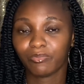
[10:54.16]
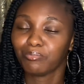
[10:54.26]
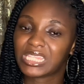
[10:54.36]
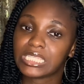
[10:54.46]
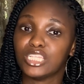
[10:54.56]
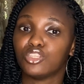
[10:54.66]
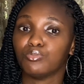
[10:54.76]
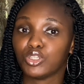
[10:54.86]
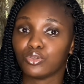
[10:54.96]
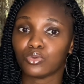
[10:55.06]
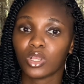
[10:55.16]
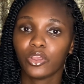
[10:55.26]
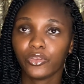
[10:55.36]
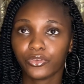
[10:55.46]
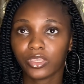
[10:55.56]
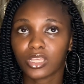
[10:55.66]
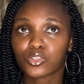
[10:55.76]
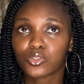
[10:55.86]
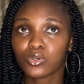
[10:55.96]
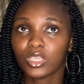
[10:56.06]
meeting in the middle. You get,
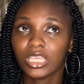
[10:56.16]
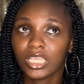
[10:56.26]
so